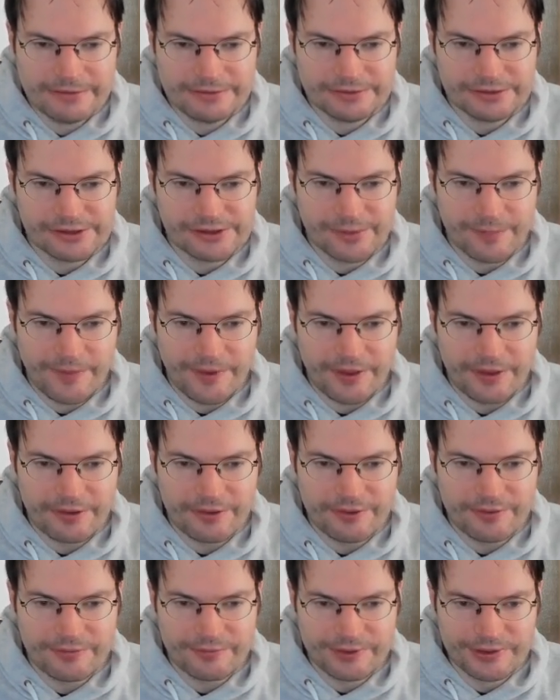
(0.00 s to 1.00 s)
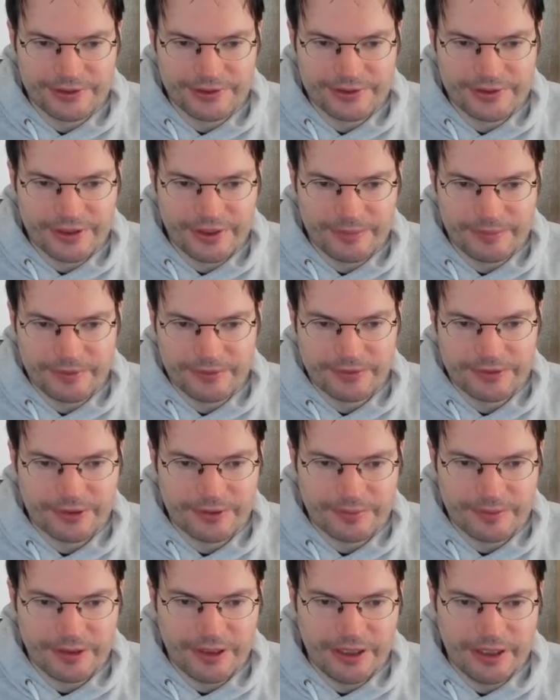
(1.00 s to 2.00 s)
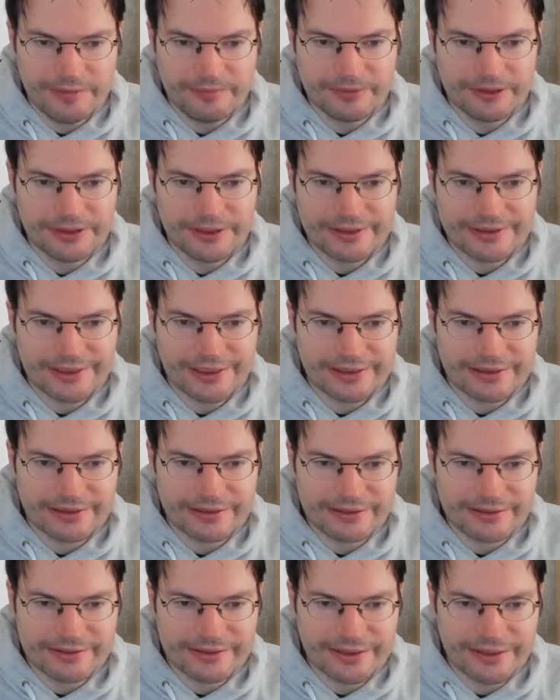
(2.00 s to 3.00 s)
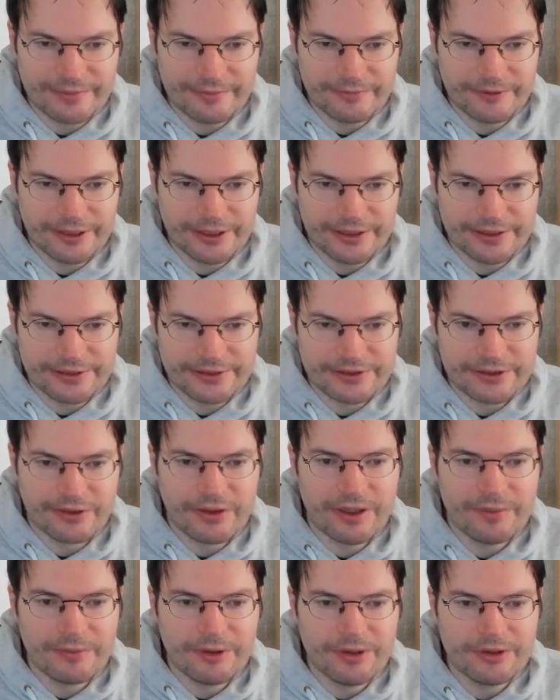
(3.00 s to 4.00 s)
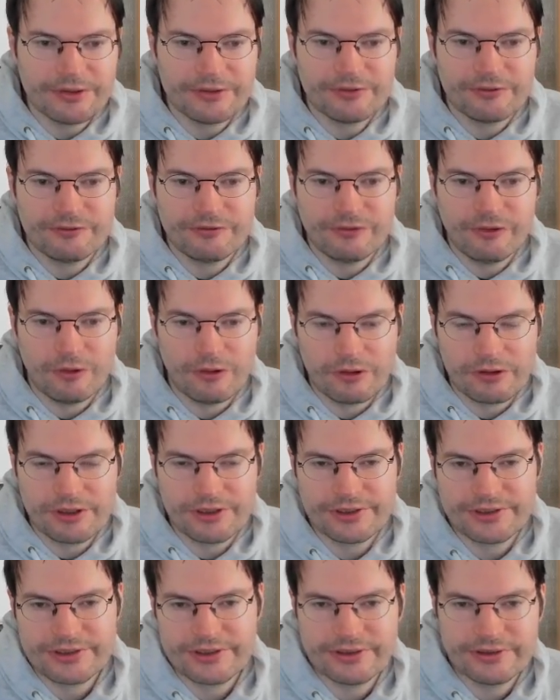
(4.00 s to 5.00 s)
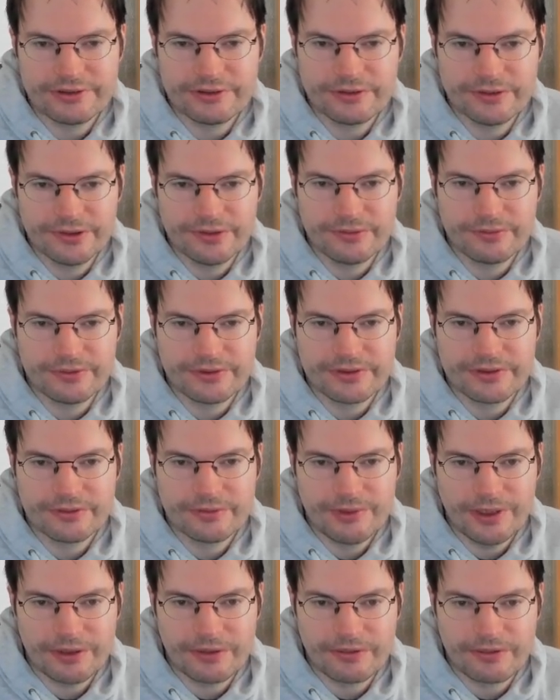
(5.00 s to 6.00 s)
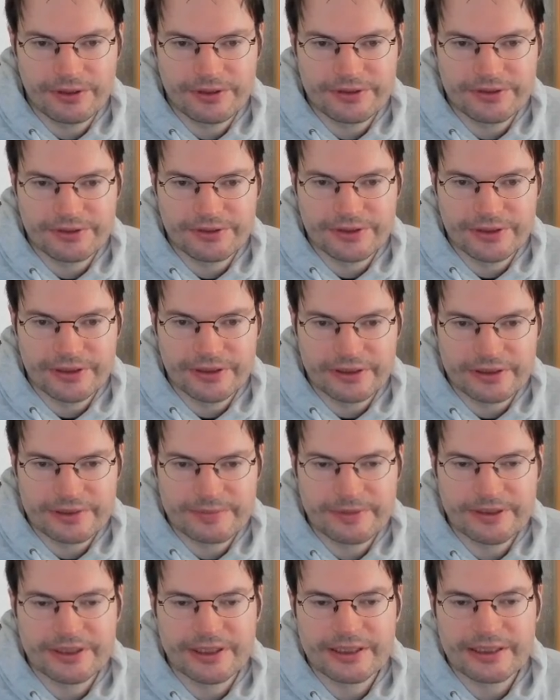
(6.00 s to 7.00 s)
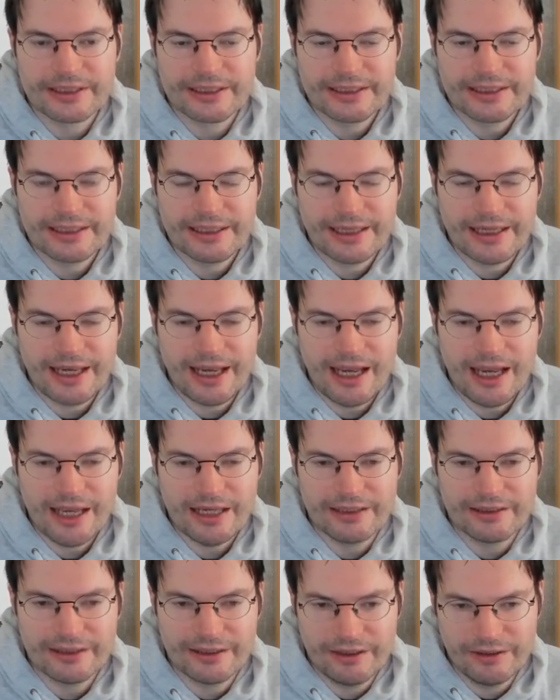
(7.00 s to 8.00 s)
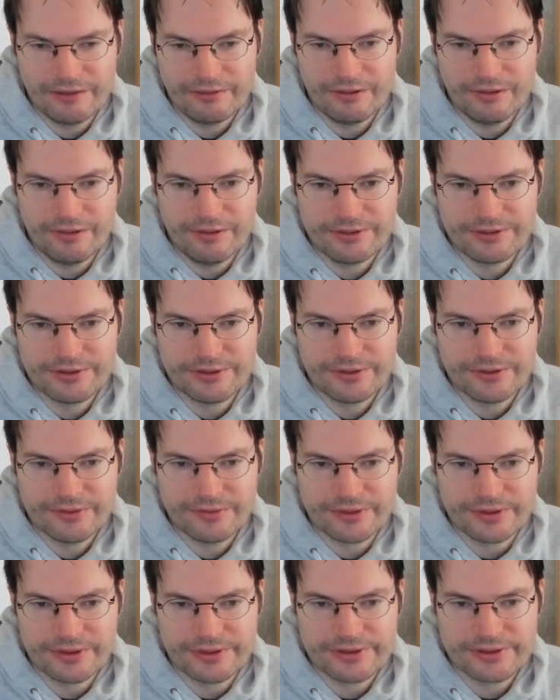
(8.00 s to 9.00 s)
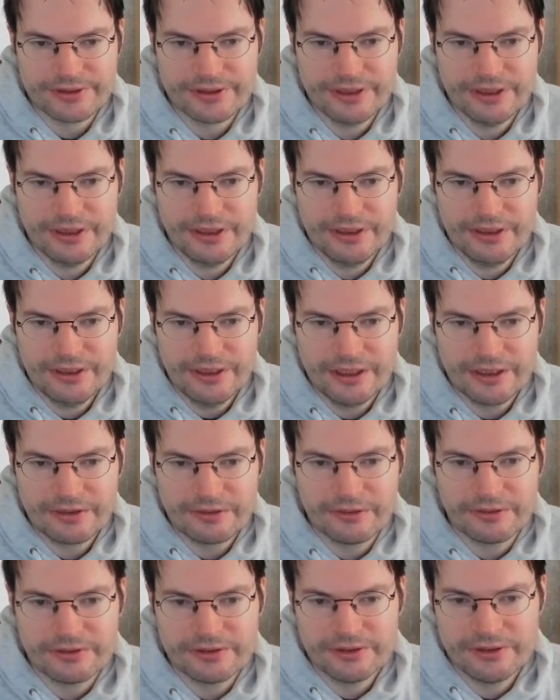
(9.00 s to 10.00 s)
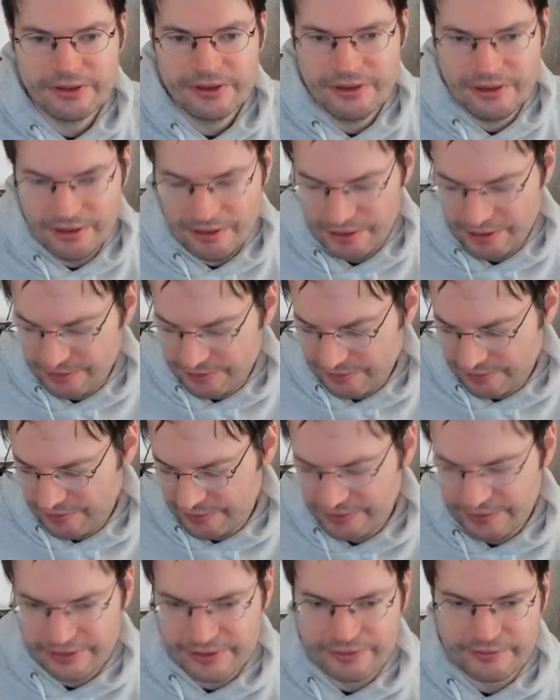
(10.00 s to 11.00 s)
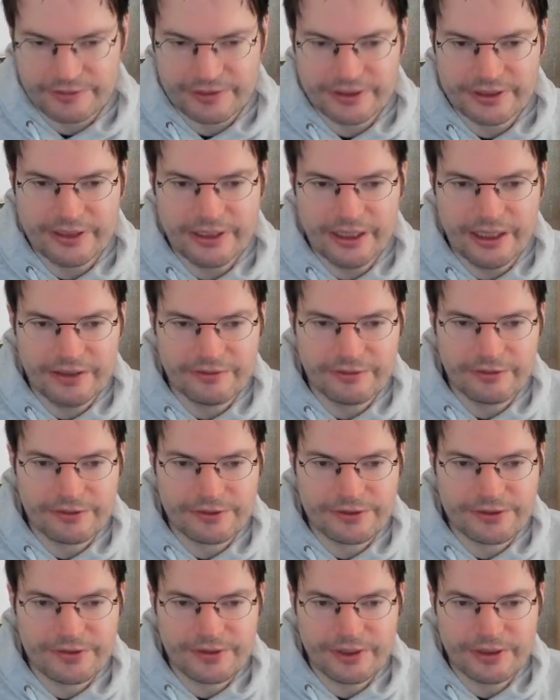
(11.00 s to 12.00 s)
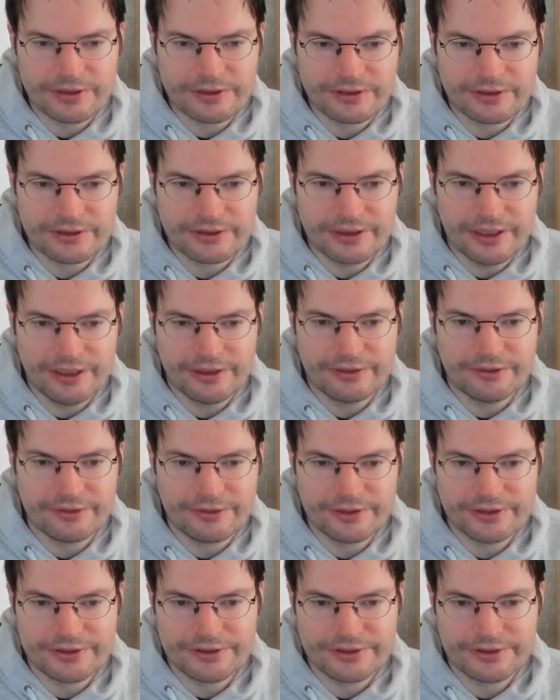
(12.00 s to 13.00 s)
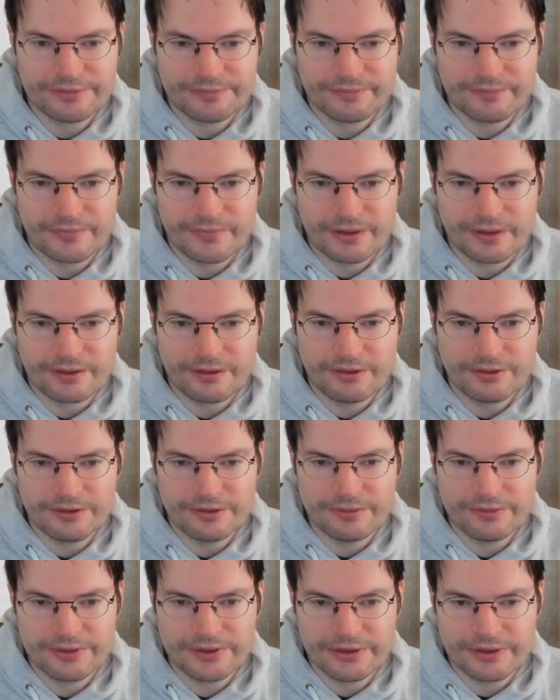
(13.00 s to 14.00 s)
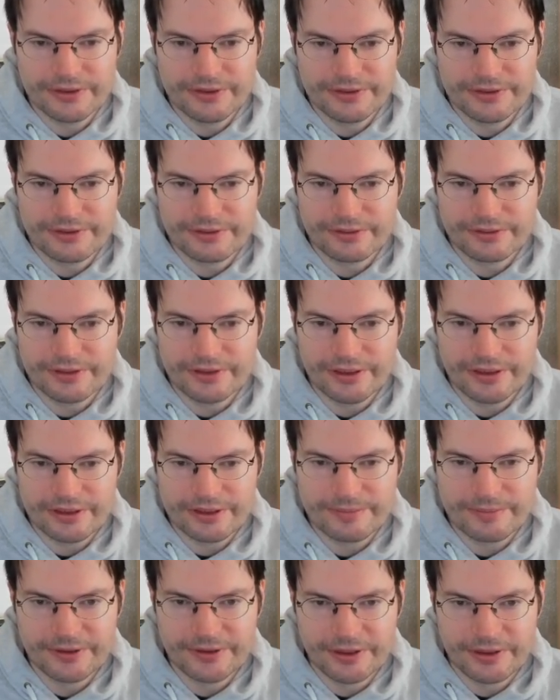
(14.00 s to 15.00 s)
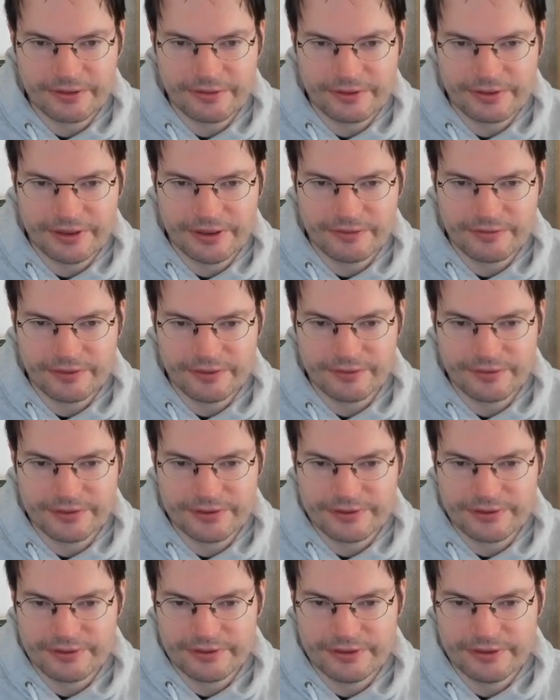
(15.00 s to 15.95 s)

something of this type user prime in exactly the same way. So I'm not forced to use the record syntax, but I can now also do this. I could alternatively have constructed Andres not using this syntax, but I could have used